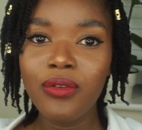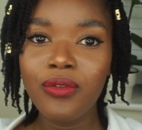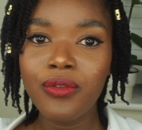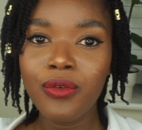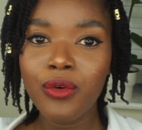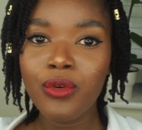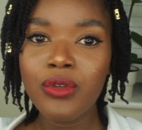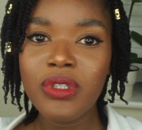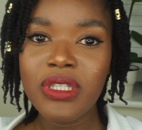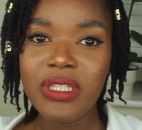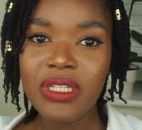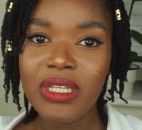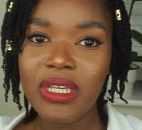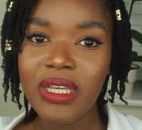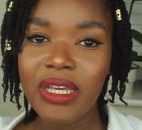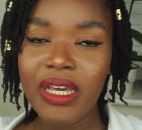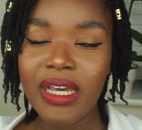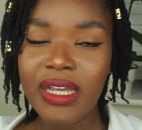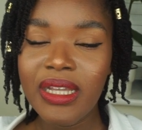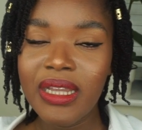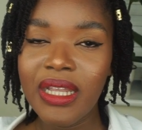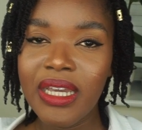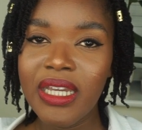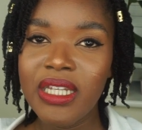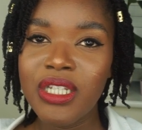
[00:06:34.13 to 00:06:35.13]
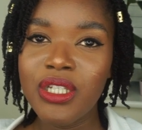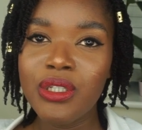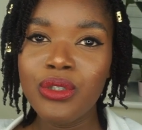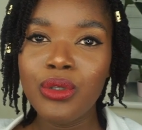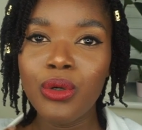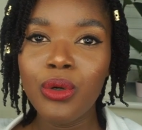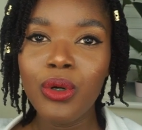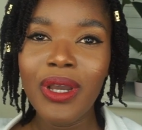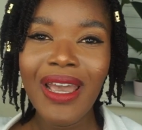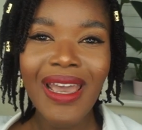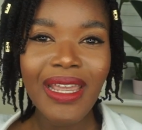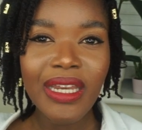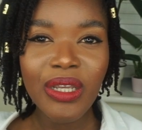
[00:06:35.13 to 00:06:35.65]
4C hair ladies
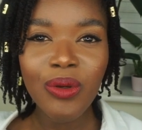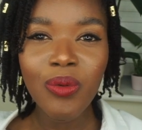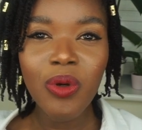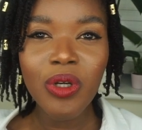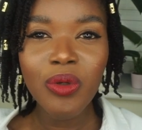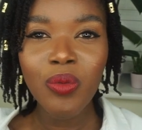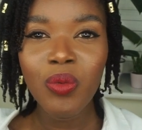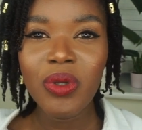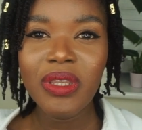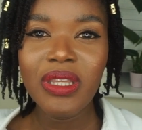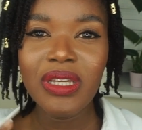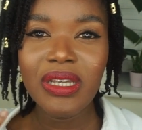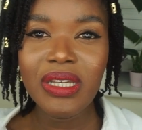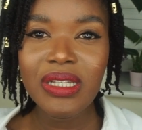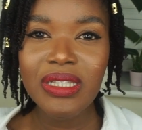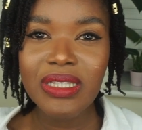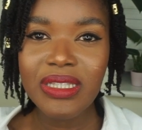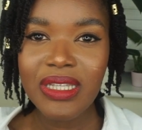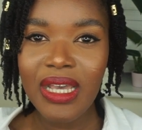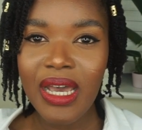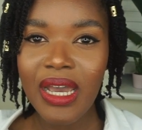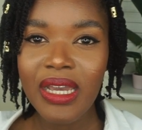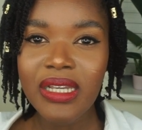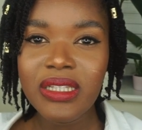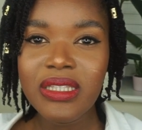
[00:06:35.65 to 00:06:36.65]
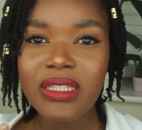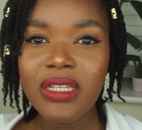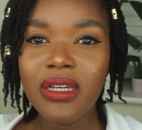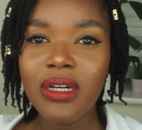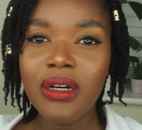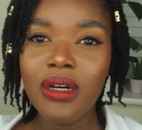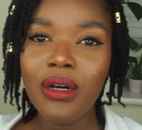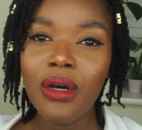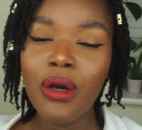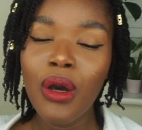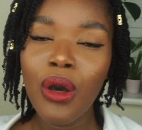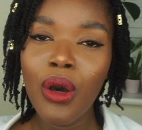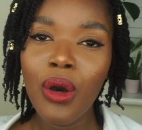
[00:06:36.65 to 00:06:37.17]
or anyone with a
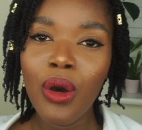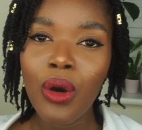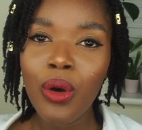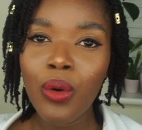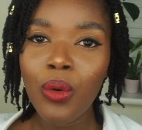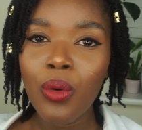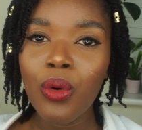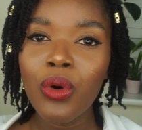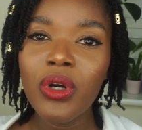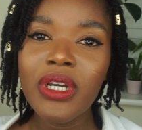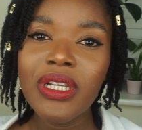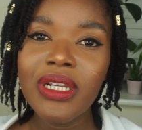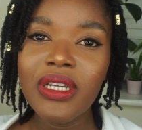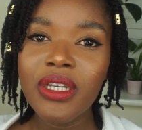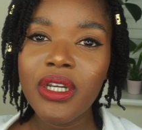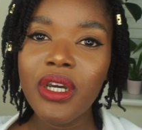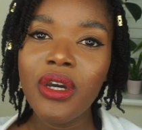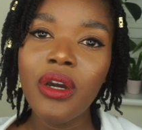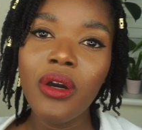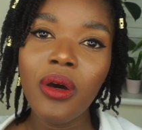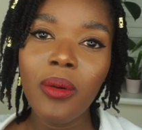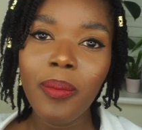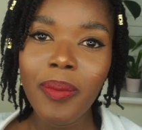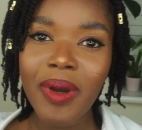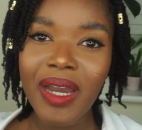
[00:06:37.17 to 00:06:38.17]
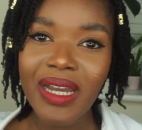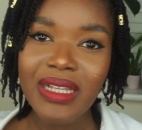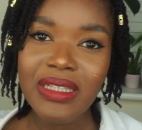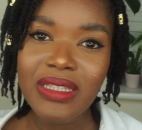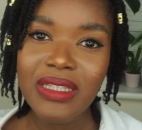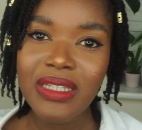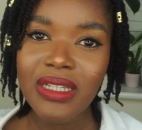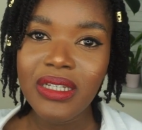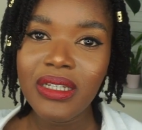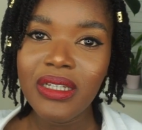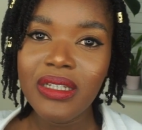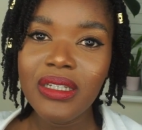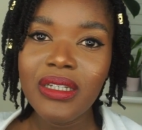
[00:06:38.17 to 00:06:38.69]
tighter coily curl
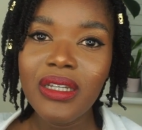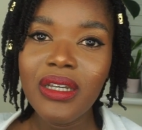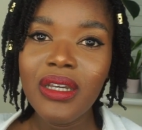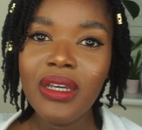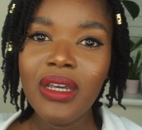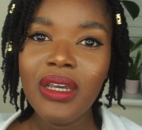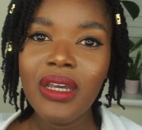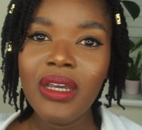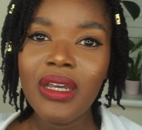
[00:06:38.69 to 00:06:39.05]
pattern,